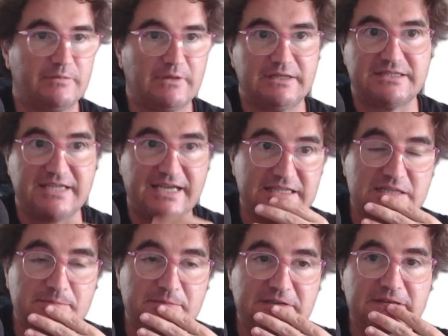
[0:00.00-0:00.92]

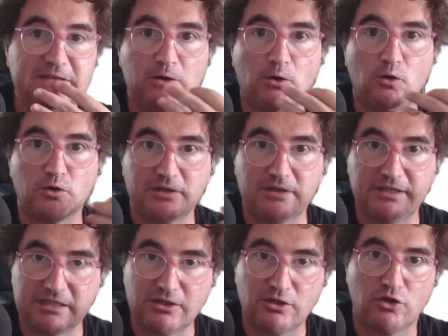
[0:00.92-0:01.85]
ChatGPT or the
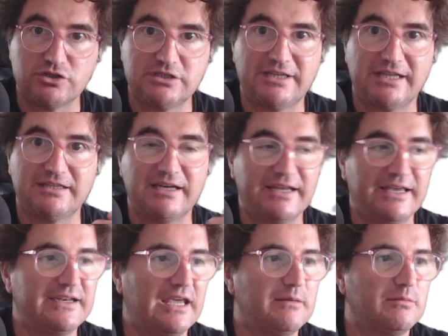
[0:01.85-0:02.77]
technology that
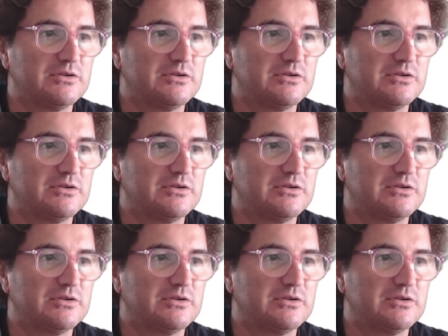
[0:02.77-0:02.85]
enables